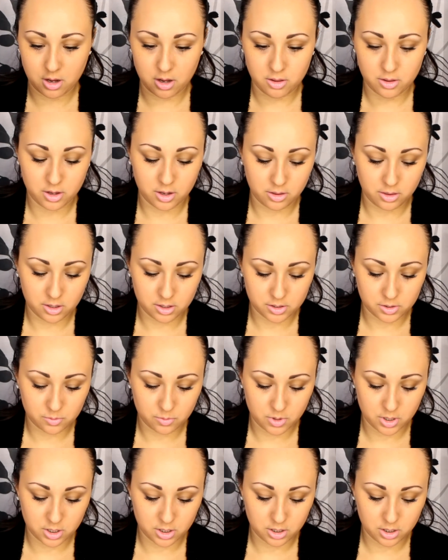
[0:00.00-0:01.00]
And then this
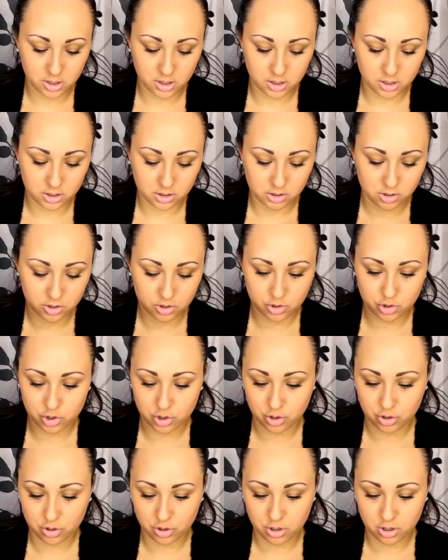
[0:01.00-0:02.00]
one is
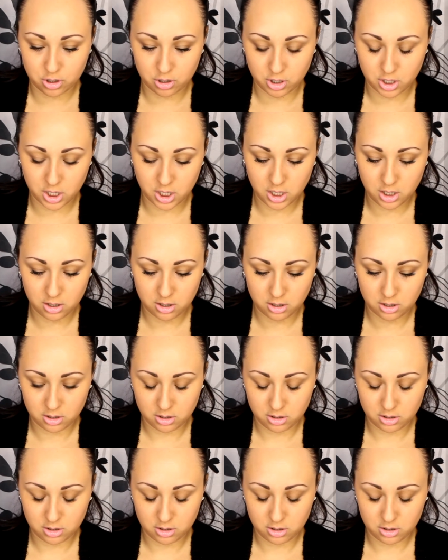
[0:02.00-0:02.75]
Sugar Cookie.